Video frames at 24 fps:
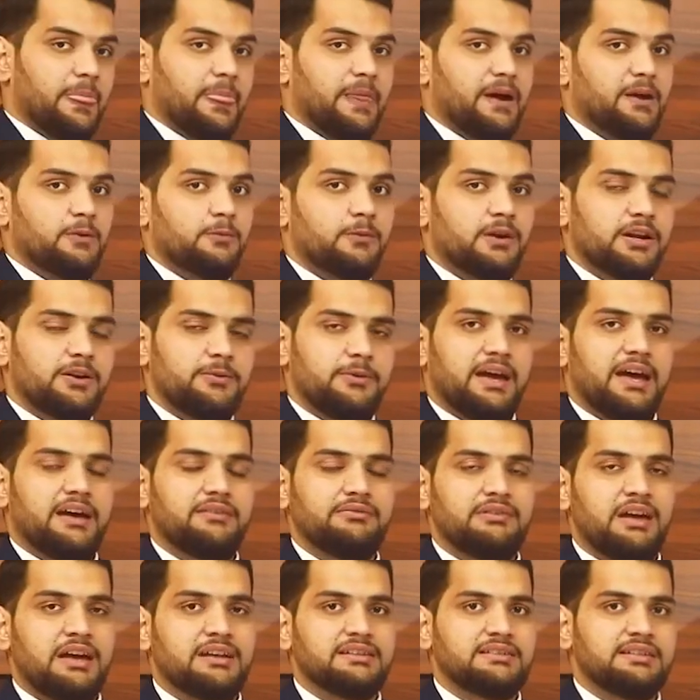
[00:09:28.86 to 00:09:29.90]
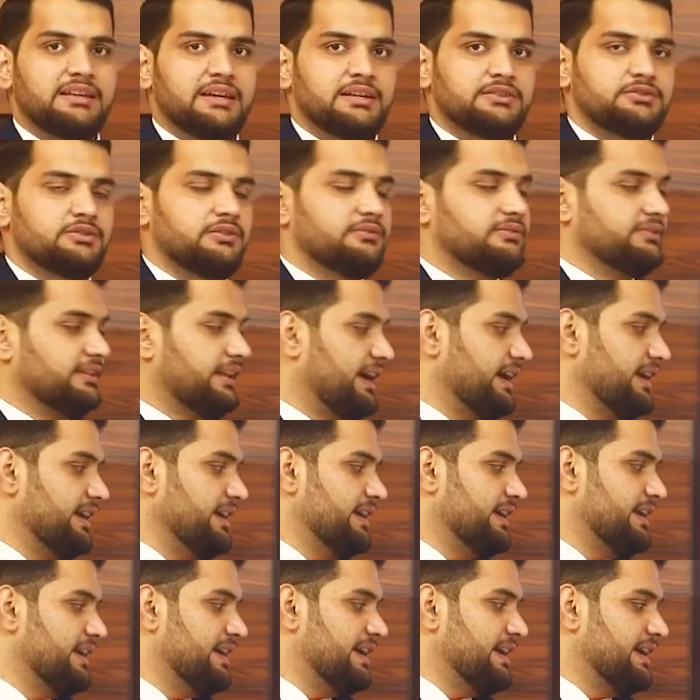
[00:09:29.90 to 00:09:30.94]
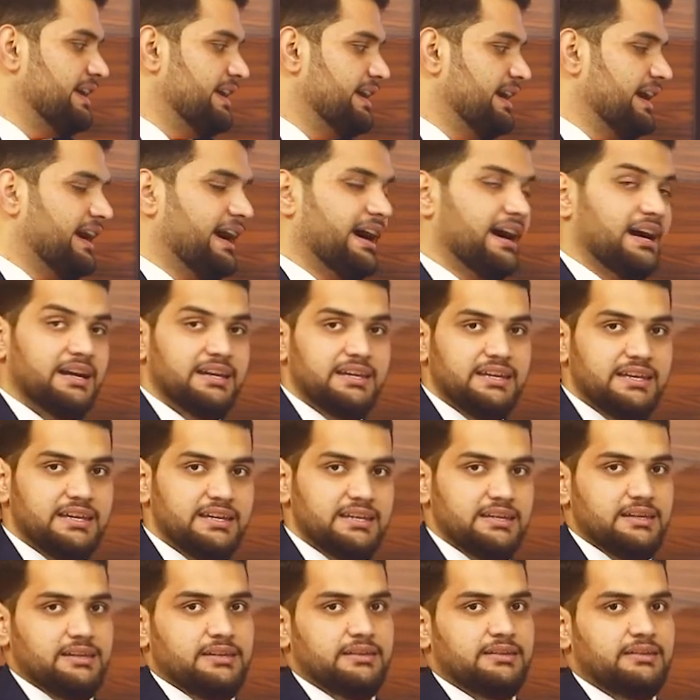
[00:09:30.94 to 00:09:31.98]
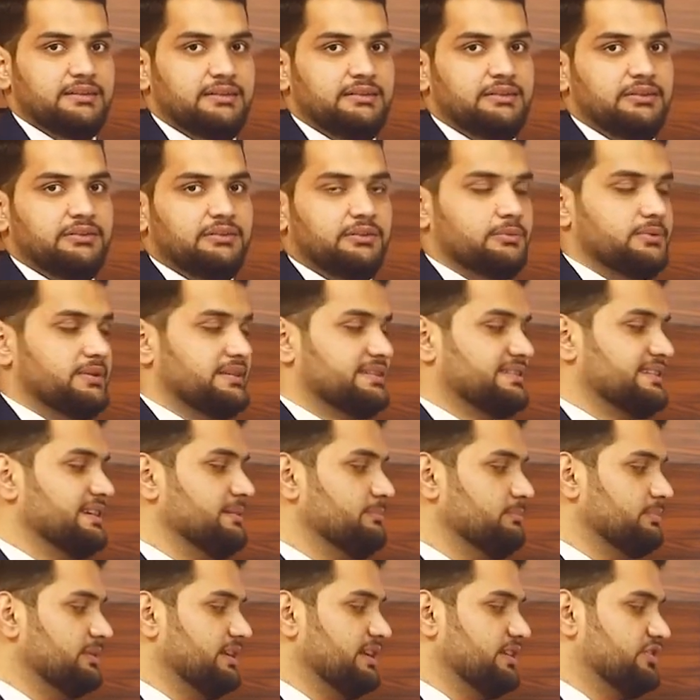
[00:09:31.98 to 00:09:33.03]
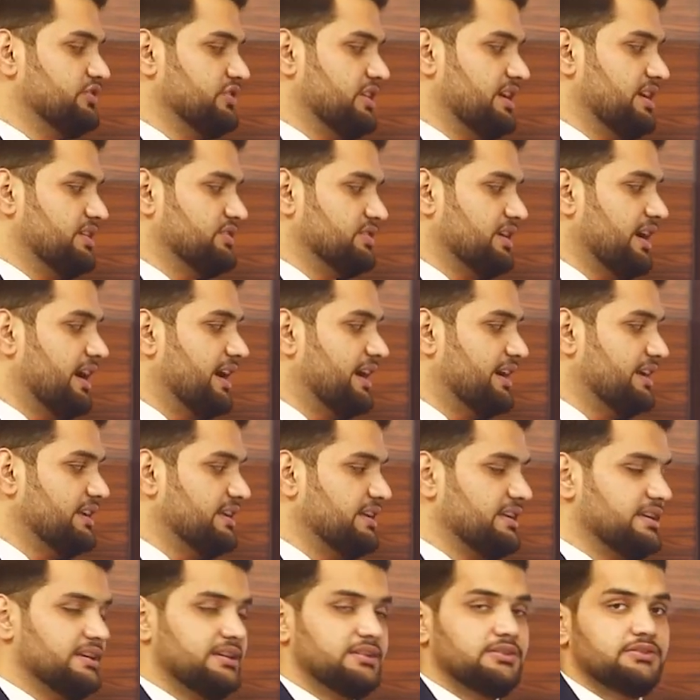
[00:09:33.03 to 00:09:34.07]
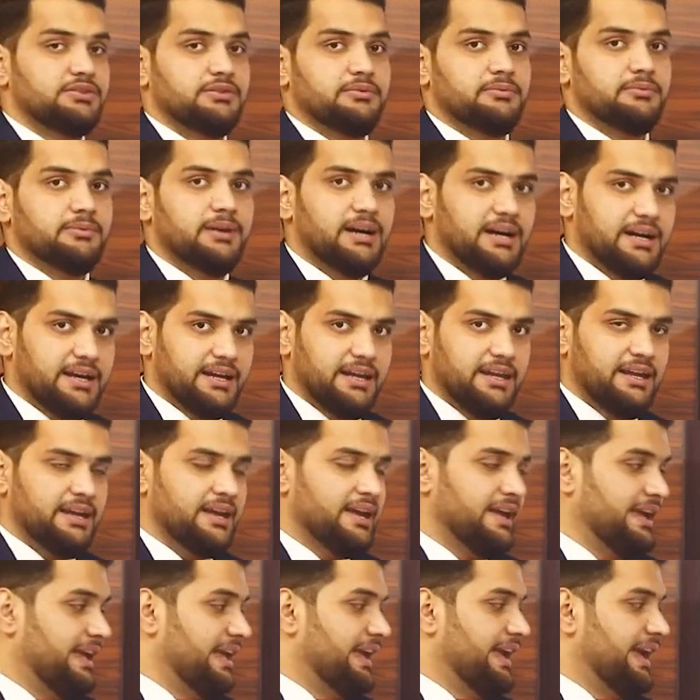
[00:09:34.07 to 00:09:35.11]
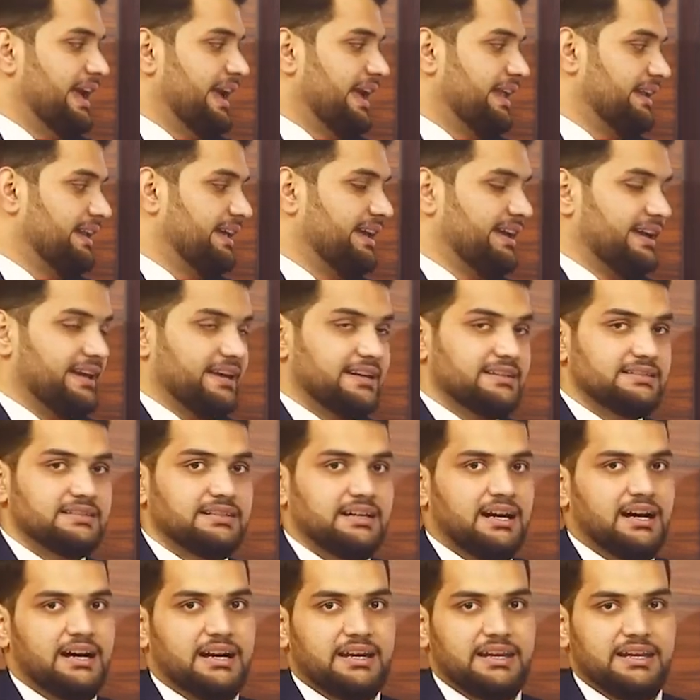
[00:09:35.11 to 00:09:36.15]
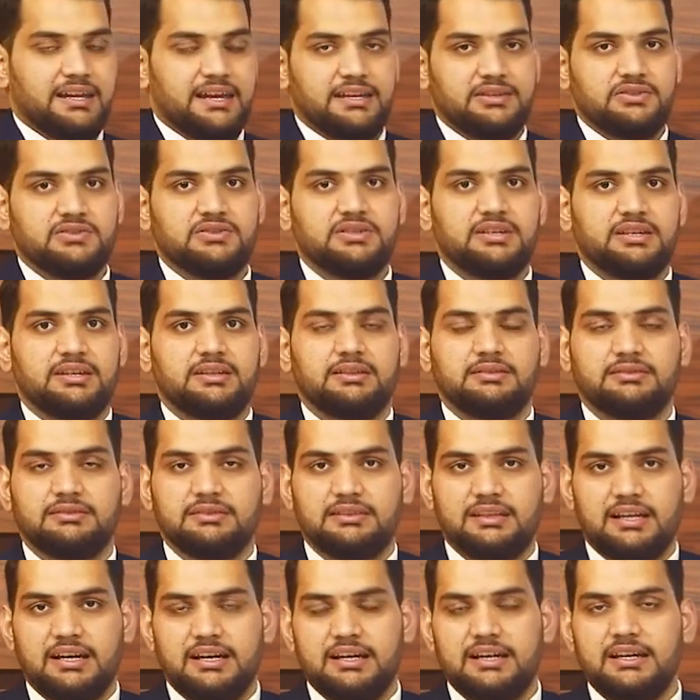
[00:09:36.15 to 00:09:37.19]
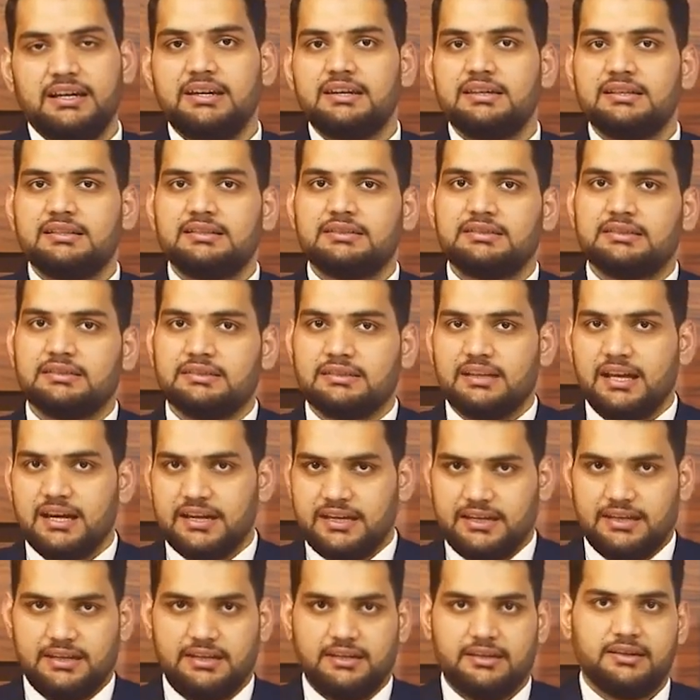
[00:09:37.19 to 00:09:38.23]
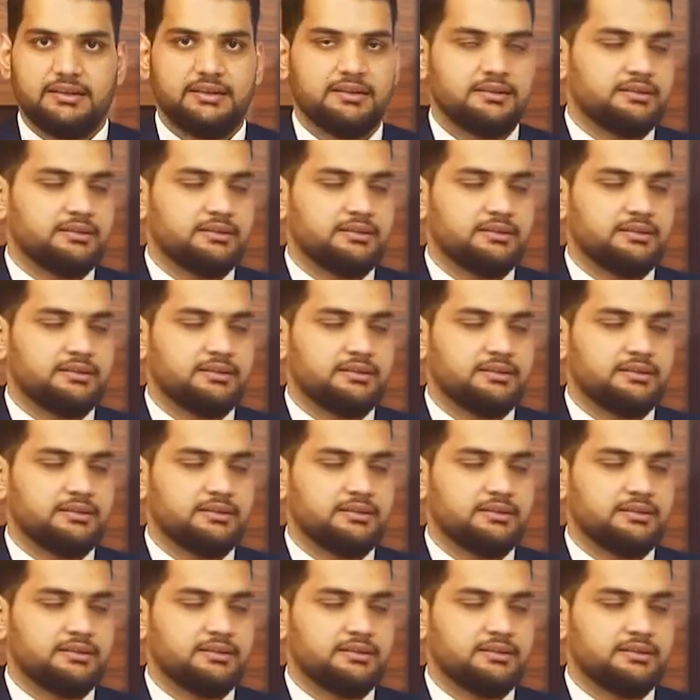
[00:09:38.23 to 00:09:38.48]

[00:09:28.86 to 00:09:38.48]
Now what do we have at the end of lie? IE. So we simply change IE to Y and add ING. Lie, lying.